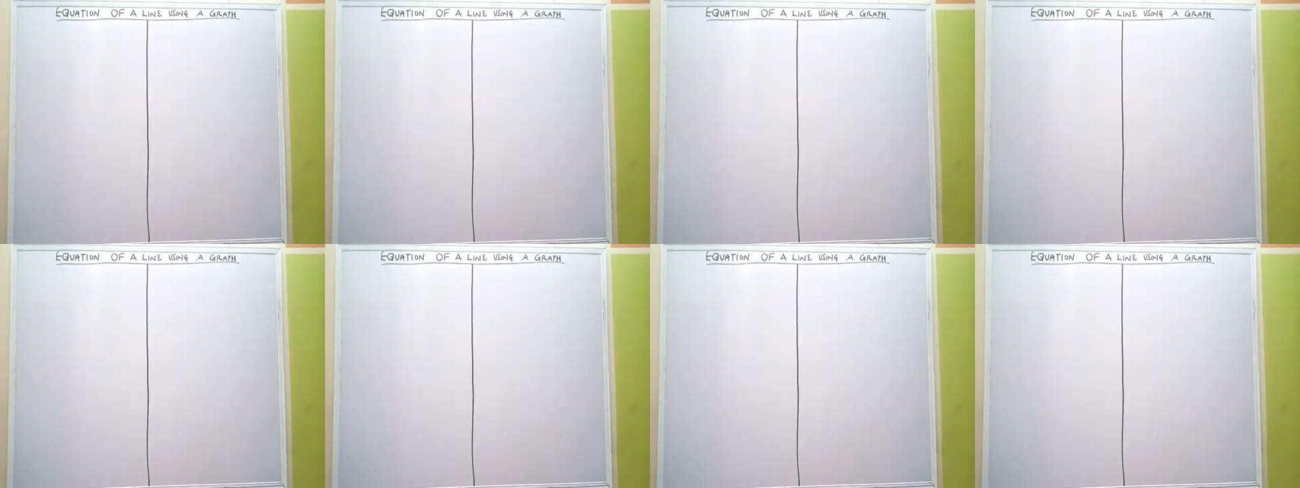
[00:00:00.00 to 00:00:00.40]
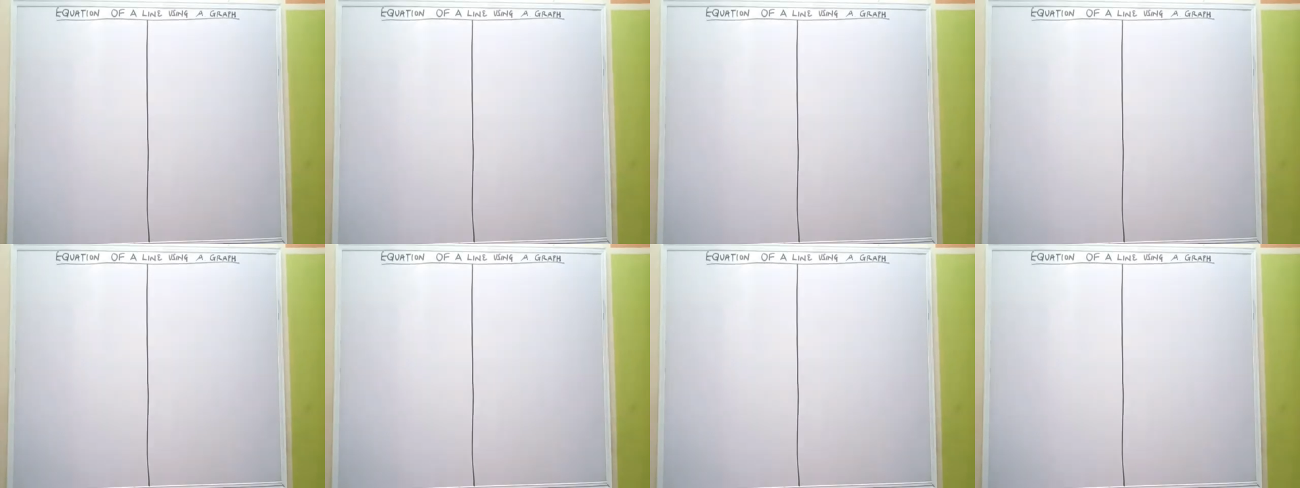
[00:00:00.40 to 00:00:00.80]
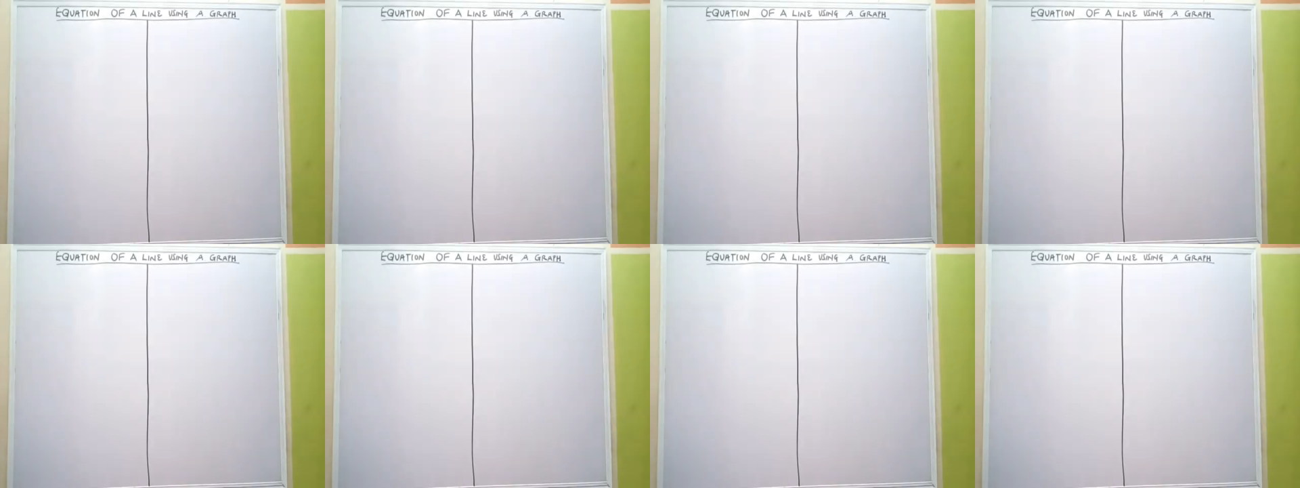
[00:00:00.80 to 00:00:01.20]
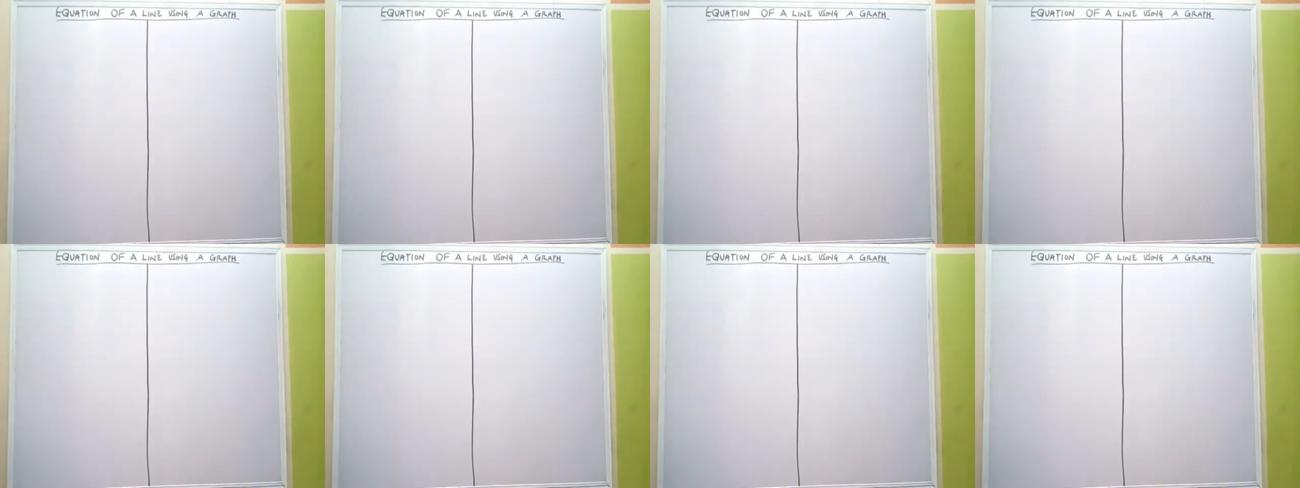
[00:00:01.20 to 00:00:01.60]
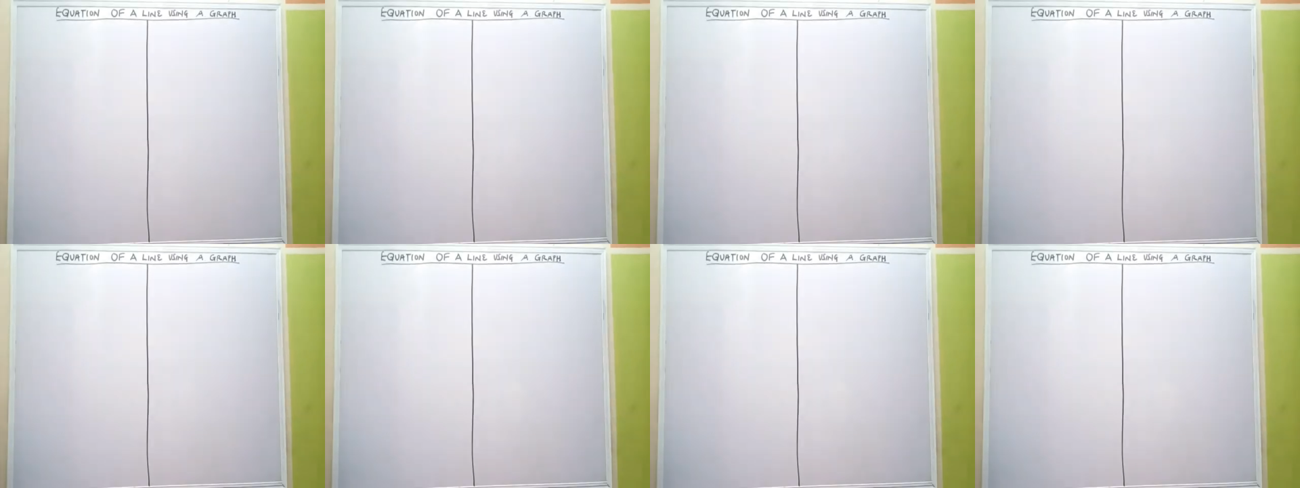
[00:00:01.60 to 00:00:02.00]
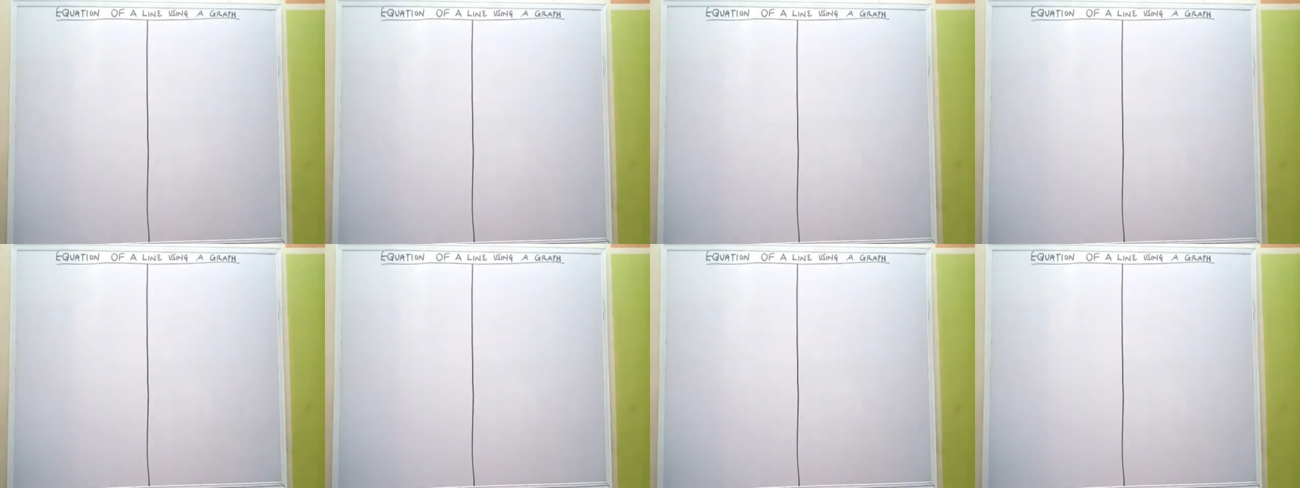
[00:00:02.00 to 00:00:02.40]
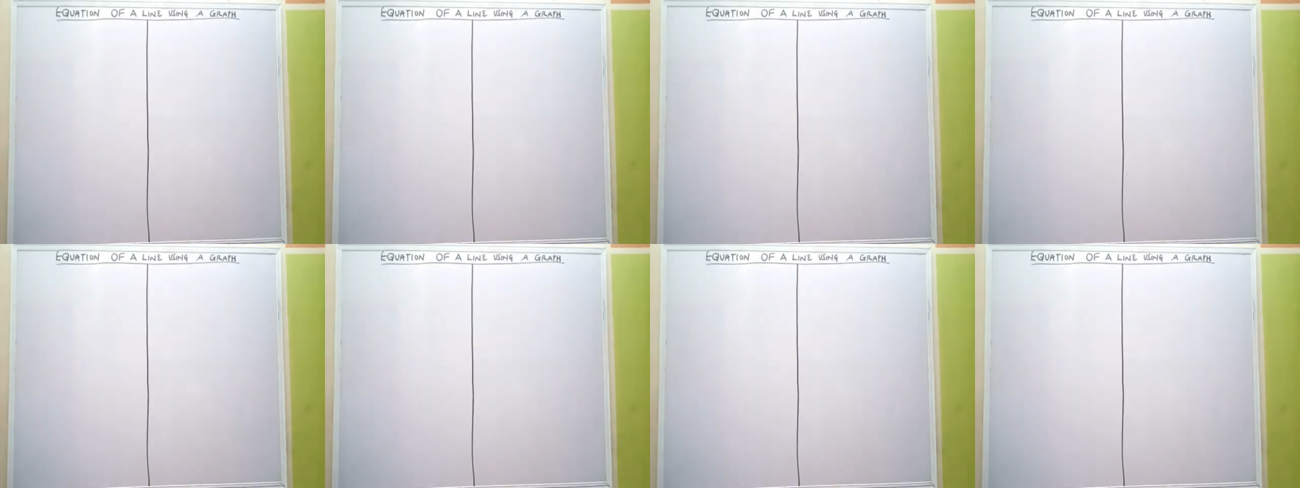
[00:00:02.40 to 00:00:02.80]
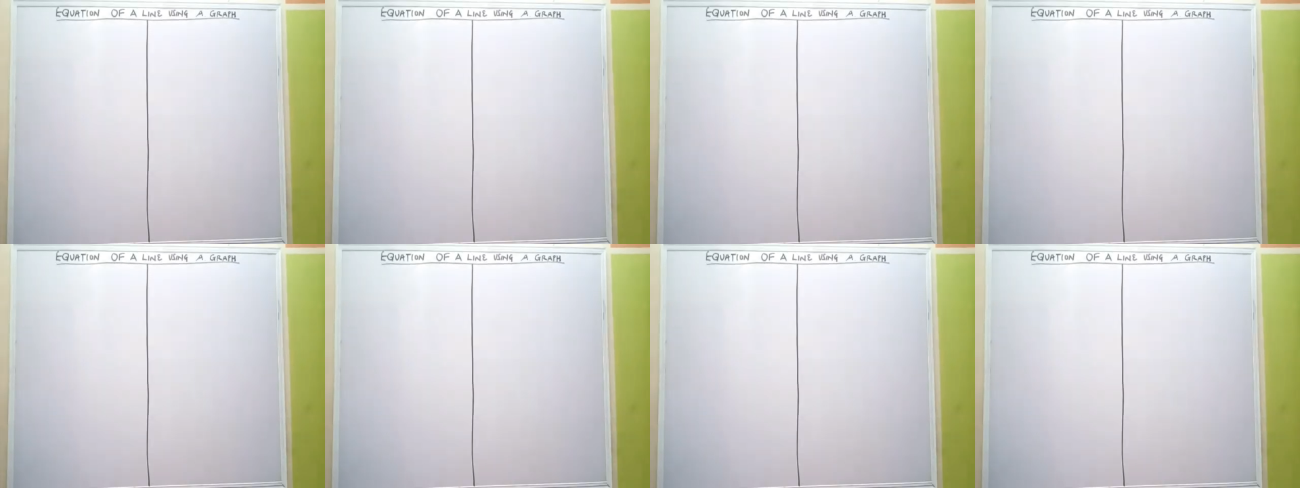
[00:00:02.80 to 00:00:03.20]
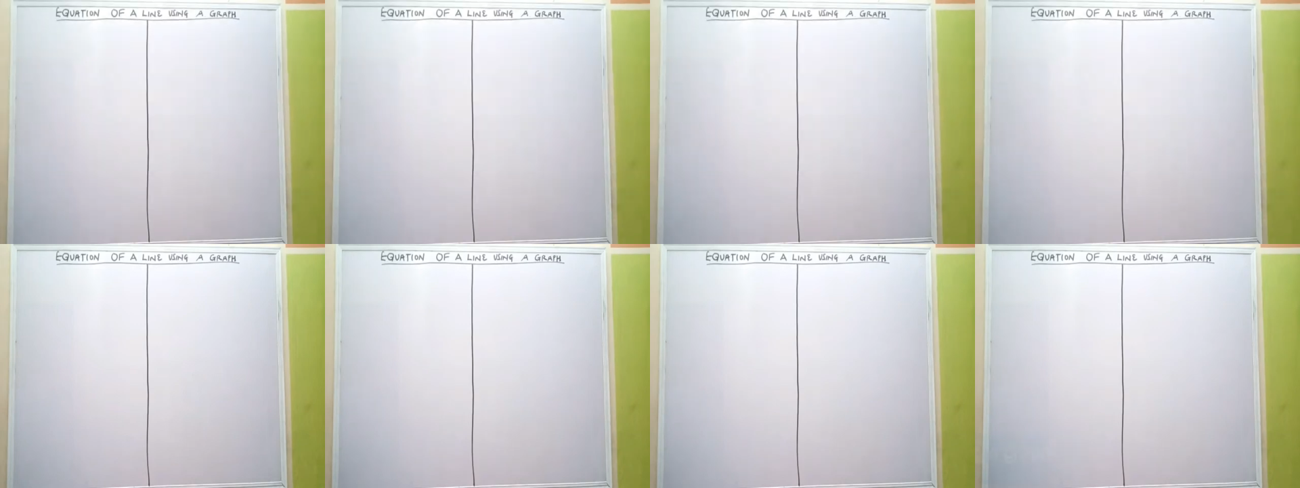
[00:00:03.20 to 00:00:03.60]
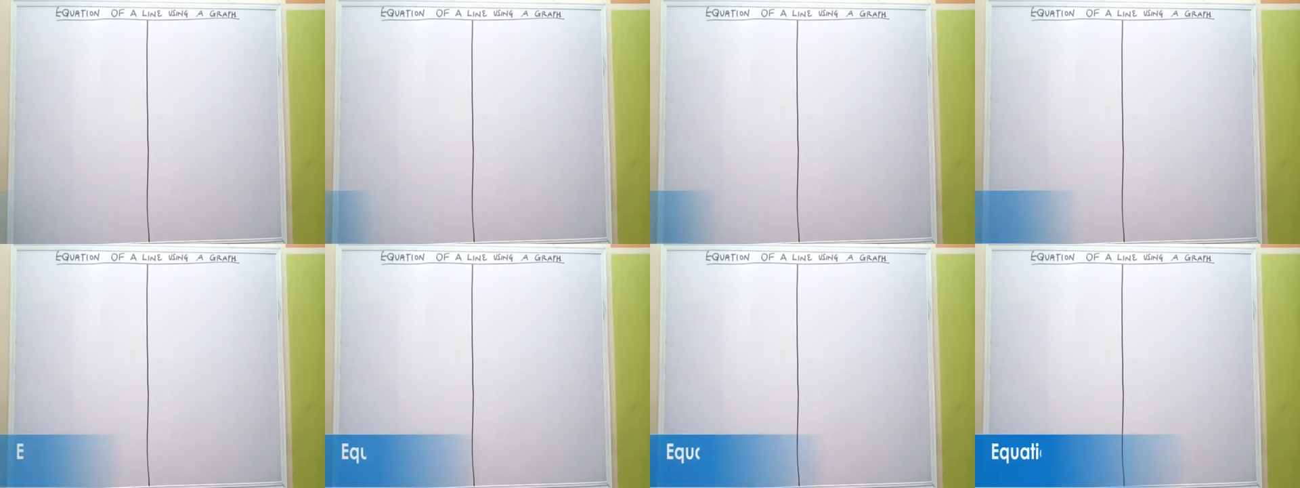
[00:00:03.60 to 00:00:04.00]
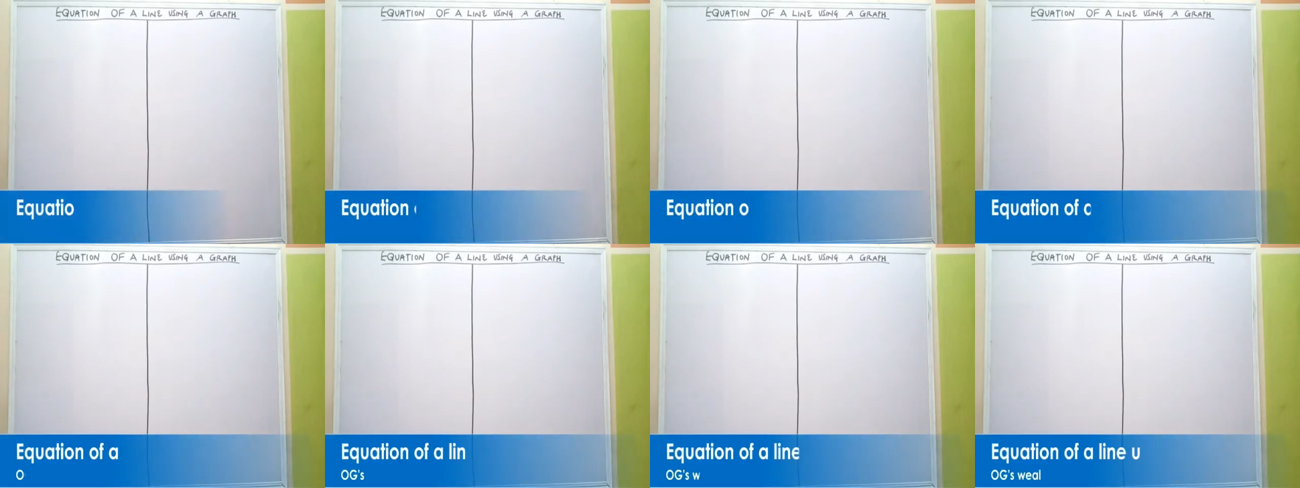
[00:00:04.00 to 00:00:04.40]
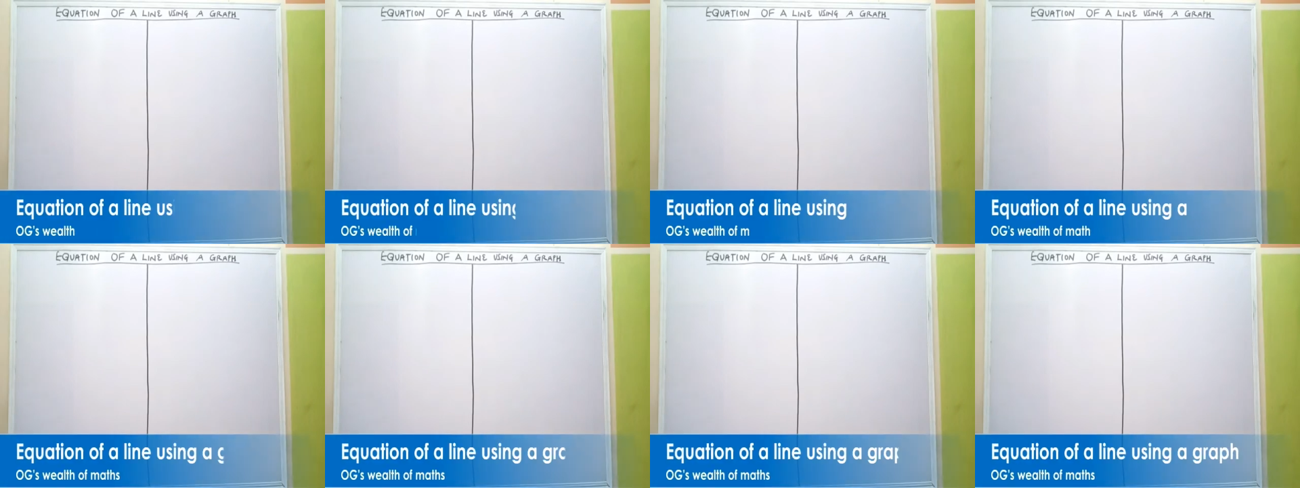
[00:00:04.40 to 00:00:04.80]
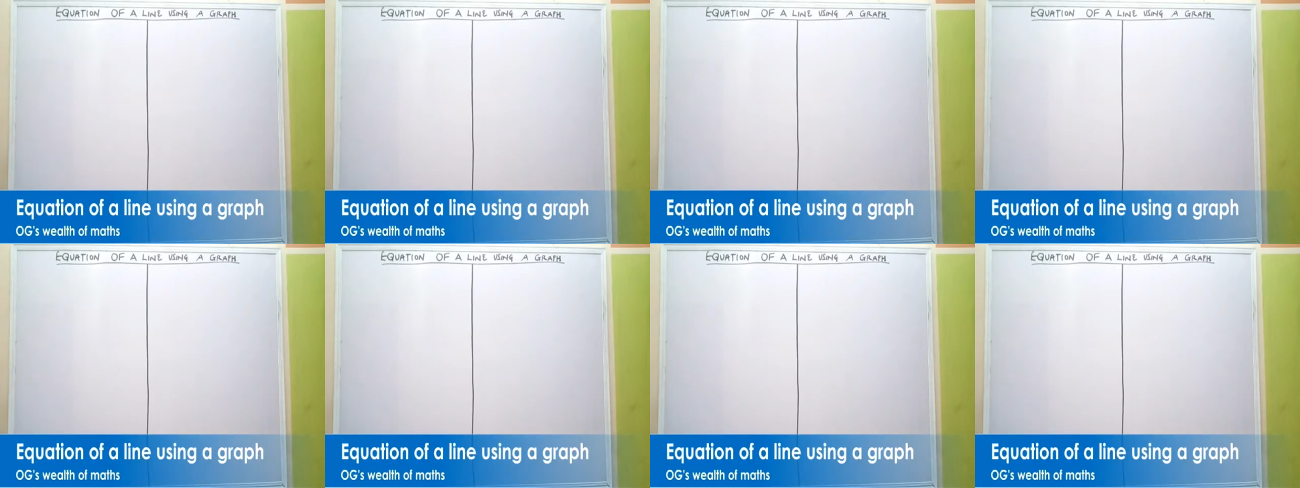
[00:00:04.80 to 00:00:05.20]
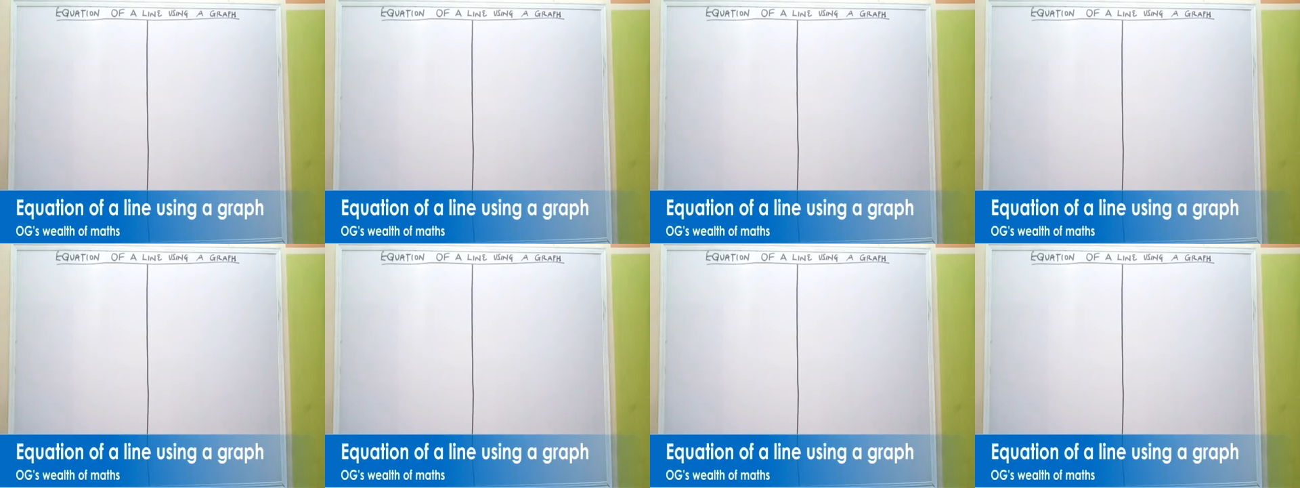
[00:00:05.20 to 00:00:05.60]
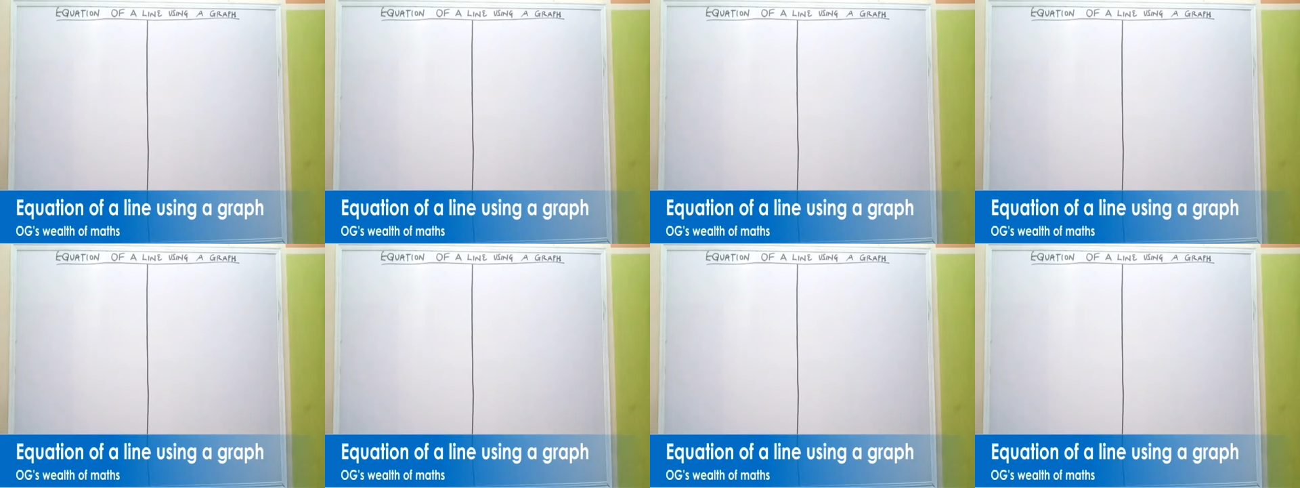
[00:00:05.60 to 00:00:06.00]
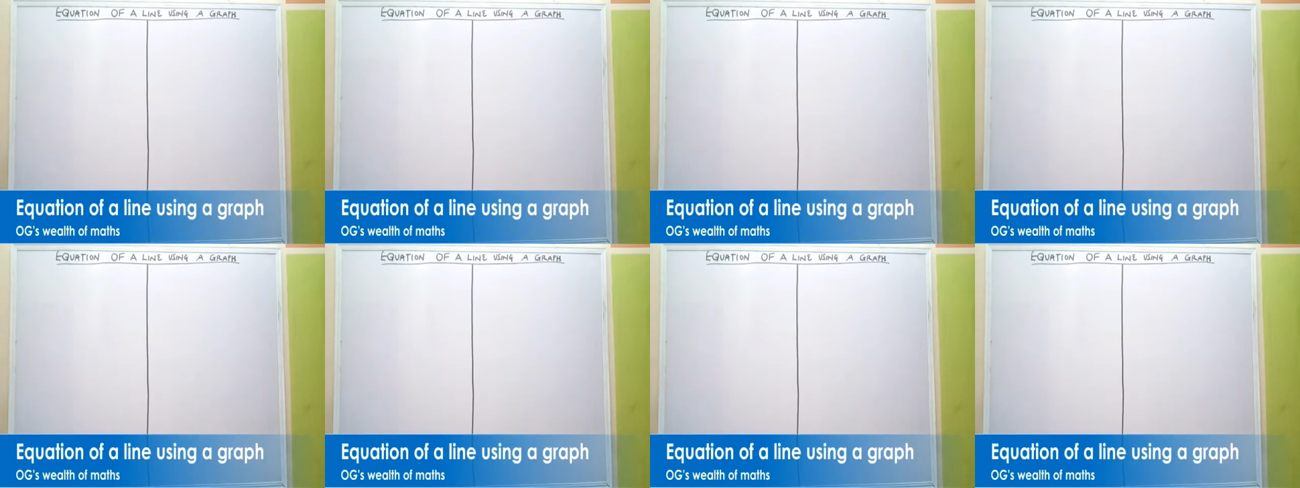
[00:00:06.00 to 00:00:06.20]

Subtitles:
No face is visible, so there are no lips to read.